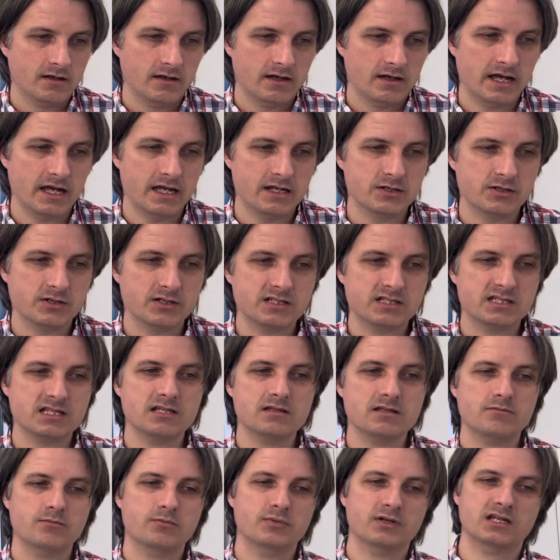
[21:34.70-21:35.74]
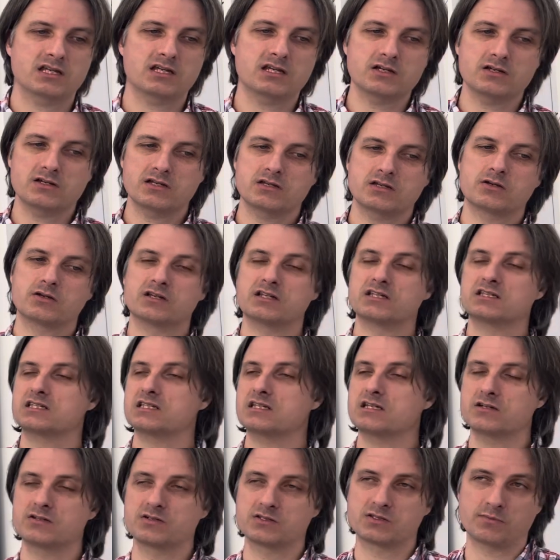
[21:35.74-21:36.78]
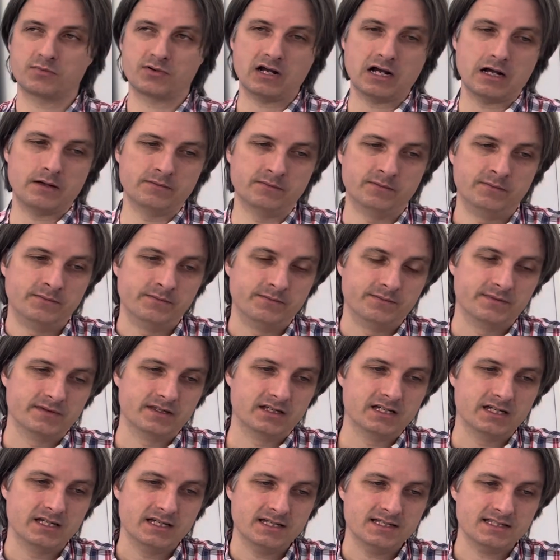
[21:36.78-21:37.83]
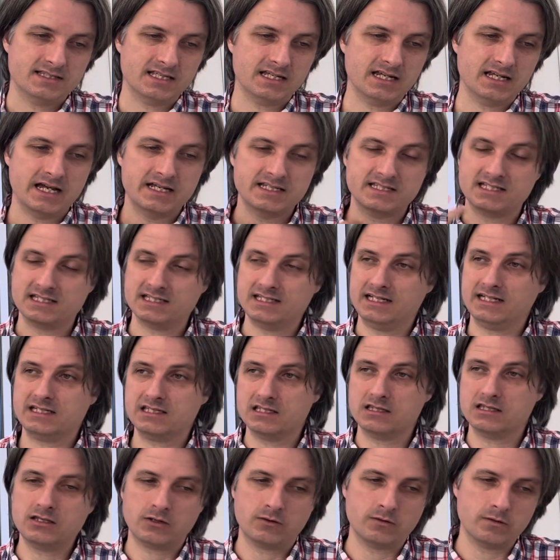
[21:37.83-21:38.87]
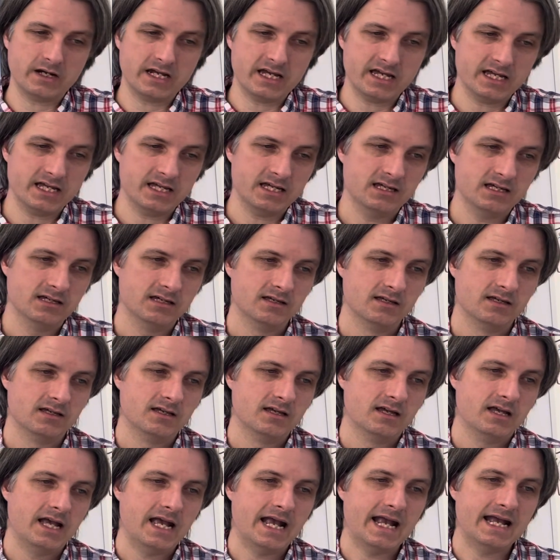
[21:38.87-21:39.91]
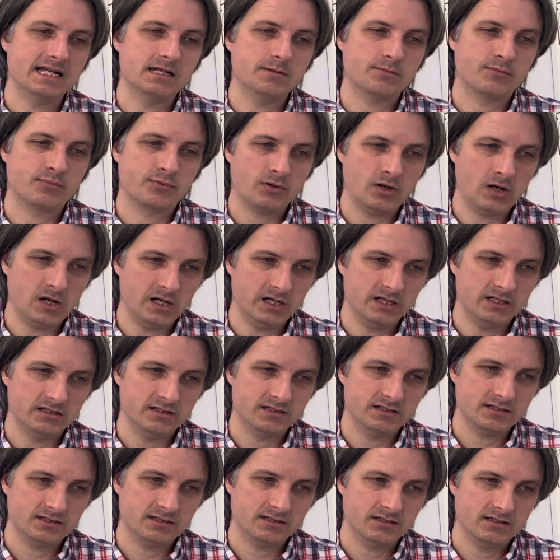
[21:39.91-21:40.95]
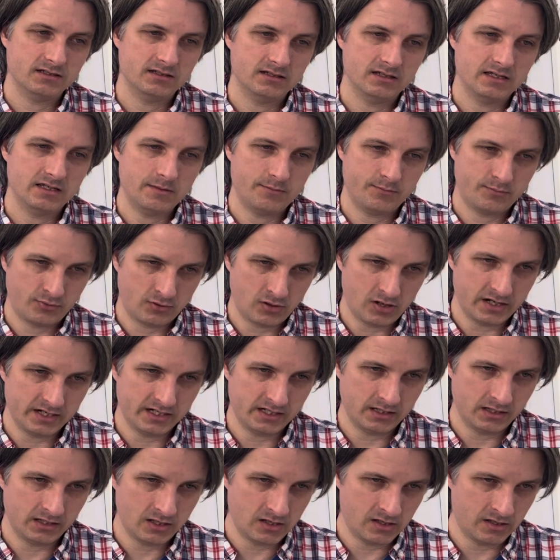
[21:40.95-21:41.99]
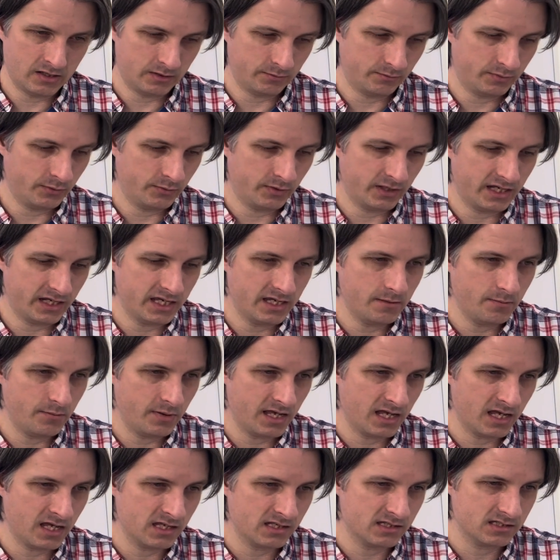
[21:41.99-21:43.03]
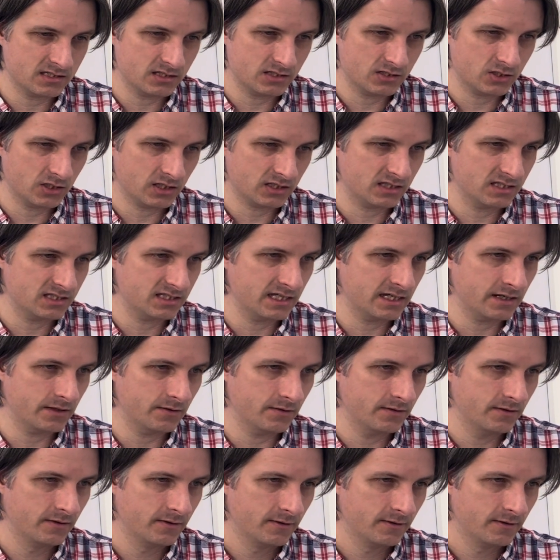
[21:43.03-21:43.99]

And you're gonna see here's a problem, is that I selected the gray and it brought it along, but when I hit paste, check this out.